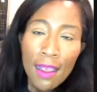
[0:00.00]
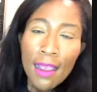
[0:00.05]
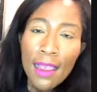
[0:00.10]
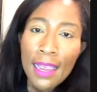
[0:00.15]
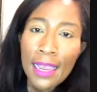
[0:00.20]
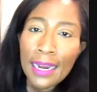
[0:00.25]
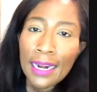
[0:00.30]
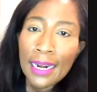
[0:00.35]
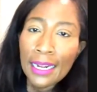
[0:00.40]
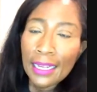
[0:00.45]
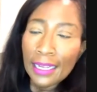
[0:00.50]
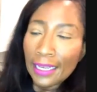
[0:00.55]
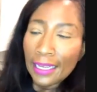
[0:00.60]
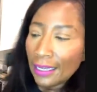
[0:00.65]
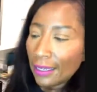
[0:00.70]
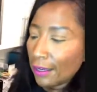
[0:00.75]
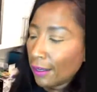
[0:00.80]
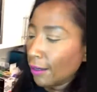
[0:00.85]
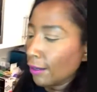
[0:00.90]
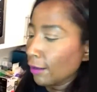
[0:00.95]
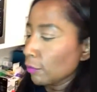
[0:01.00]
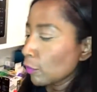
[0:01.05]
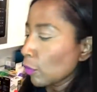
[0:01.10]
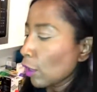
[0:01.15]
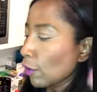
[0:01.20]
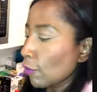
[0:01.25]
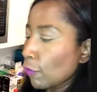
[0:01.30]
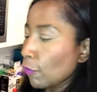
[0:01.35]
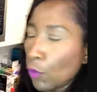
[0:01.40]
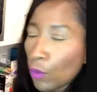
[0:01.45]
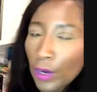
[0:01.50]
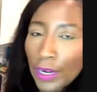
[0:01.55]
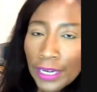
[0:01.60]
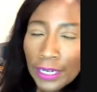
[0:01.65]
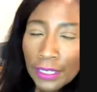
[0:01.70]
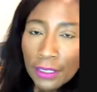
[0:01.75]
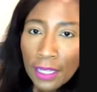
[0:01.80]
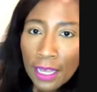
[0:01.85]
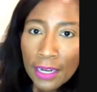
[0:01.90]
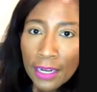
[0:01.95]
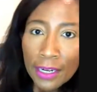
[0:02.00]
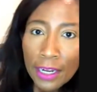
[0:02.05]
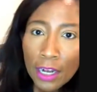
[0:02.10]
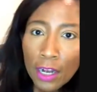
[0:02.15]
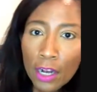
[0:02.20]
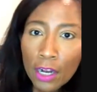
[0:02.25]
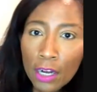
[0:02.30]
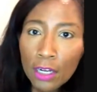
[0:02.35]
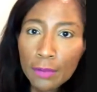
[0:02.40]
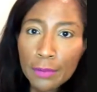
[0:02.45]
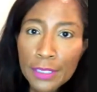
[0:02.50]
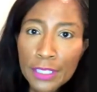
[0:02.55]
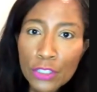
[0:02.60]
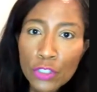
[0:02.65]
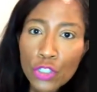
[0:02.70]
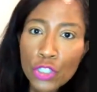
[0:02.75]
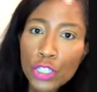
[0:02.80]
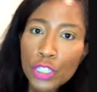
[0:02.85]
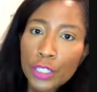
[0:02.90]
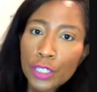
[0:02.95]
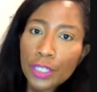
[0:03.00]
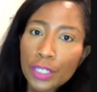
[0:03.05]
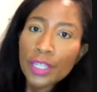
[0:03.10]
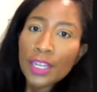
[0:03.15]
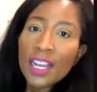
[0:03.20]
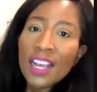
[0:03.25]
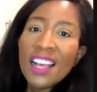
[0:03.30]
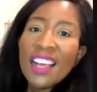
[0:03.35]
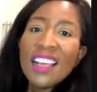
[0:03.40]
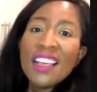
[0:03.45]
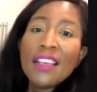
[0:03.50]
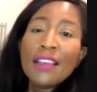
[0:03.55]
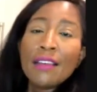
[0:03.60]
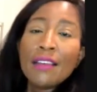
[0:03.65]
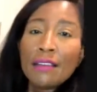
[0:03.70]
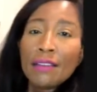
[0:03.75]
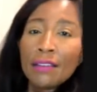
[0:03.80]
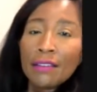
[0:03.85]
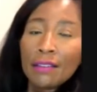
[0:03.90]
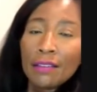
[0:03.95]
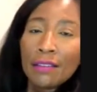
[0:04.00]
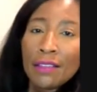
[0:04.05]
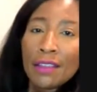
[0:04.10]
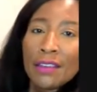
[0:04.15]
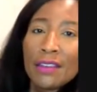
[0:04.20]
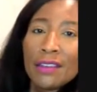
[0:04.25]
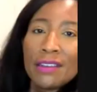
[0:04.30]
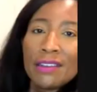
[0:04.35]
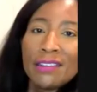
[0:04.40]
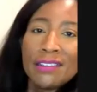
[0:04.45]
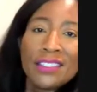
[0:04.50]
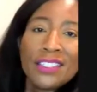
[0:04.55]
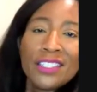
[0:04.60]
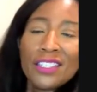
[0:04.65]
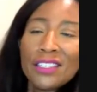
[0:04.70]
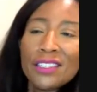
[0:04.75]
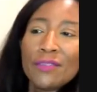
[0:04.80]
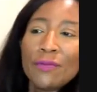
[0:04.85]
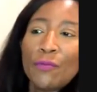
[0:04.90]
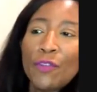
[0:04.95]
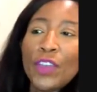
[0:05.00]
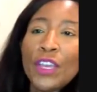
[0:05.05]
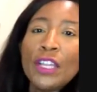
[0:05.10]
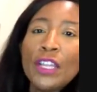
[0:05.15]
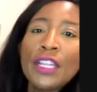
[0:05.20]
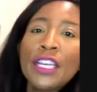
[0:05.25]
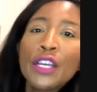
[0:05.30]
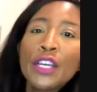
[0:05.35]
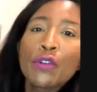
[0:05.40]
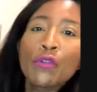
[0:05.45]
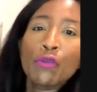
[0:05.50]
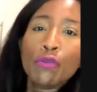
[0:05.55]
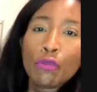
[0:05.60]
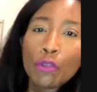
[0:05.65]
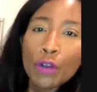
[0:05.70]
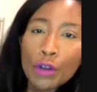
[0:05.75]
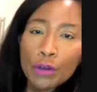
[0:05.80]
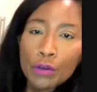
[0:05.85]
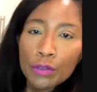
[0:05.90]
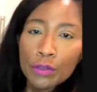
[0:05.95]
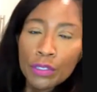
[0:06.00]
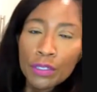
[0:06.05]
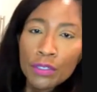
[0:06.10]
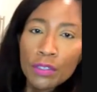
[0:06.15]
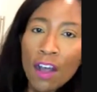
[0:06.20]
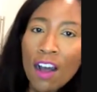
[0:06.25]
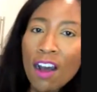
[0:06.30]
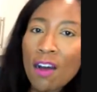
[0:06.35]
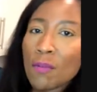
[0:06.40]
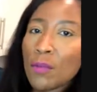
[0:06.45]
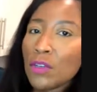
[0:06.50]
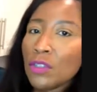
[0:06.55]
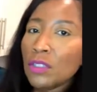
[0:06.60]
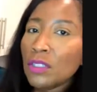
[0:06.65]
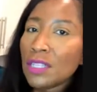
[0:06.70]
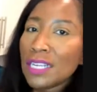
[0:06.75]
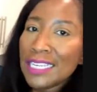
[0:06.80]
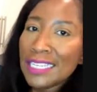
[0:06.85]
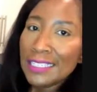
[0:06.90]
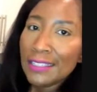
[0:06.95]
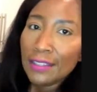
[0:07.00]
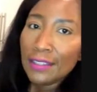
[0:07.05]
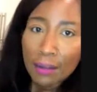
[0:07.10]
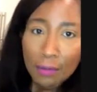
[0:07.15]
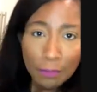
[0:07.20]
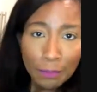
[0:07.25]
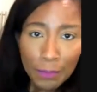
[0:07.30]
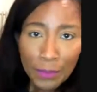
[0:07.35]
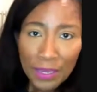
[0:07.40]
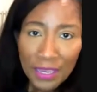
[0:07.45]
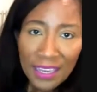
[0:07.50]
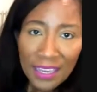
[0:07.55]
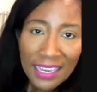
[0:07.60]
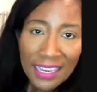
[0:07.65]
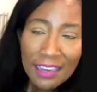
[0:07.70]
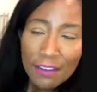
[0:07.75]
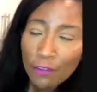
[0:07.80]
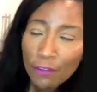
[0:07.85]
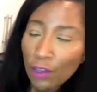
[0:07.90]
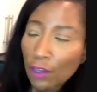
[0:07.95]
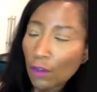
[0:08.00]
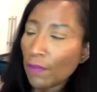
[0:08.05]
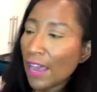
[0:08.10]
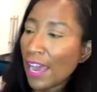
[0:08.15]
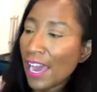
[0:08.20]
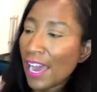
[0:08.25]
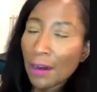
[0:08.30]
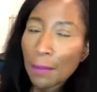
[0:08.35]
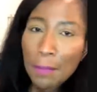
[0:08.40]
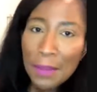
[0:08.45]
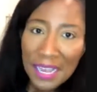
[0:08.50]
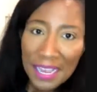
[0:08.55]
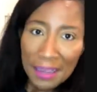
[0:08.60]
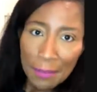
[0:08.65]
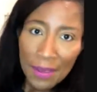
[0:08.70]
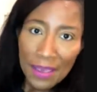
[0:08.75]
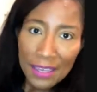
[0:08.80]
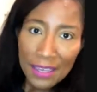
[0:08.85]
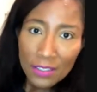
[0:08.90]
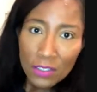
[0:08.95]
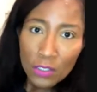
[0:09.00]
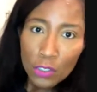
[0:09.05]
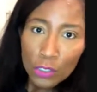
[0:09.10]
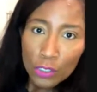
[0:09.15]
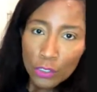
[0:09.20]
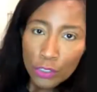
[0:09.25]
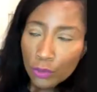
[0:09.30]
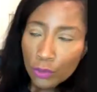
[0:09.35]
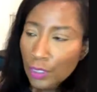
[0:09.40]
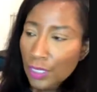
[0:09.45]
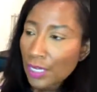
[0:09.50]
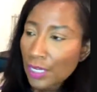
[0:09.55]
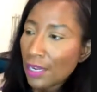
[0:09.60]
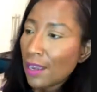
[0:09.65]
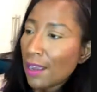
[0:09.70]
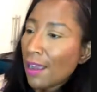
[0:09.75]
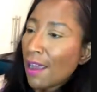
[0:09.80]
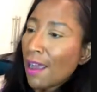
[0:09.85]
and I avoid a lot of carbs and sugar, the just feeling gross. It's almost like dumping. If you've had a bypass surgery,